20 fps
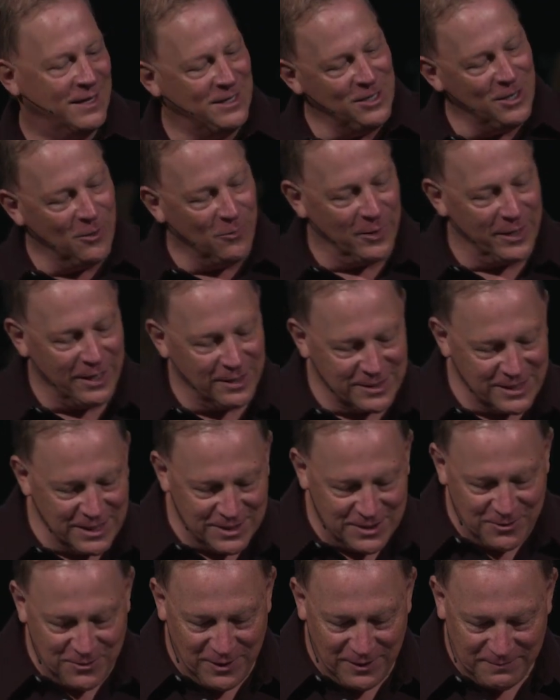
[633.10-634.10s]
And you know what else
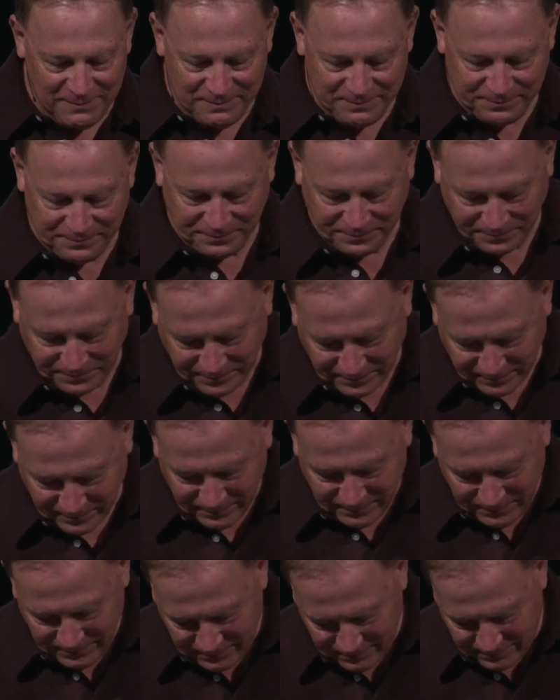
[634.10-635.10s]
he's doing?
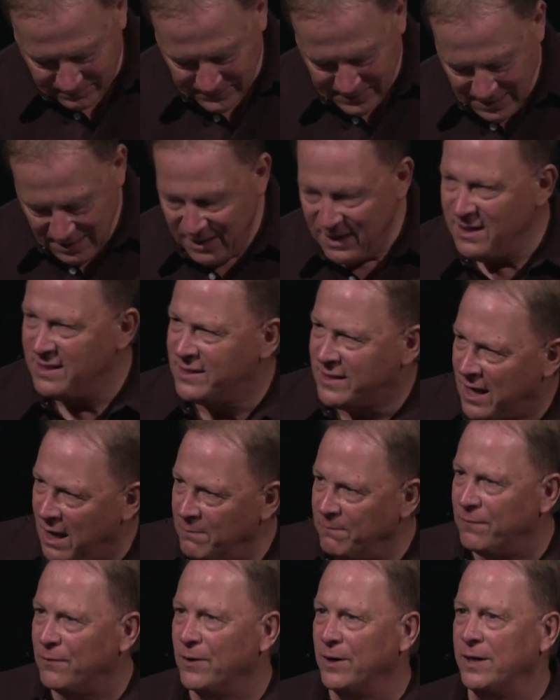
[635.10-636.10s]
He's
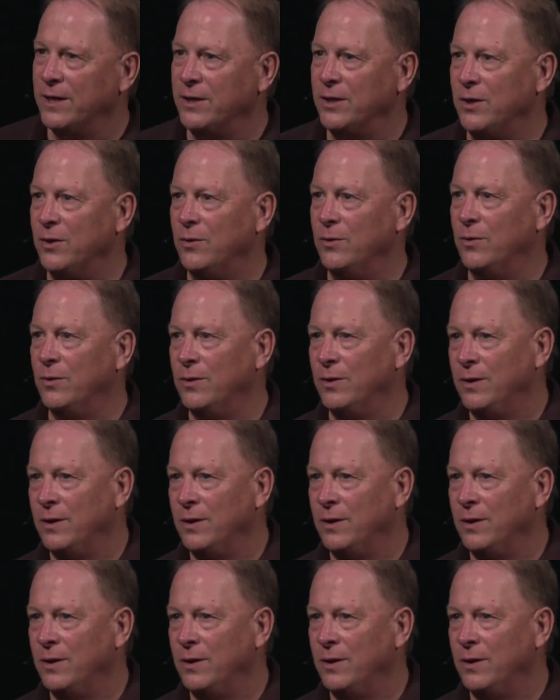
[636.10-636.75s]
comforting you.